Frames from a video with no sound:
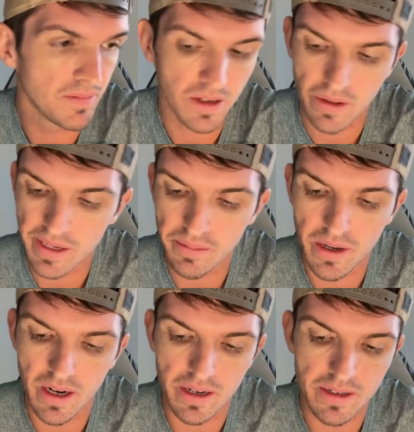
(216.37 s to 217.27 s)
clean
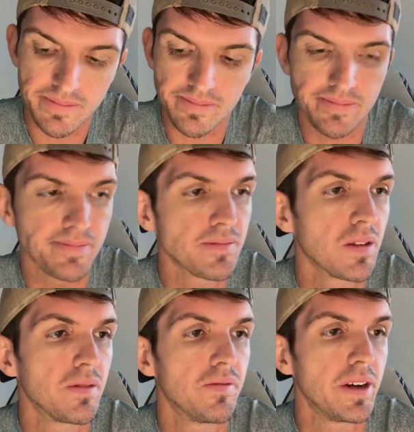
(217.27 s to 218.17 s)
product,
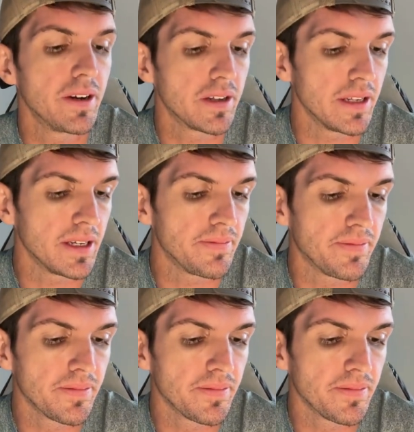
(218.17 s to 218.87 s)
very clean.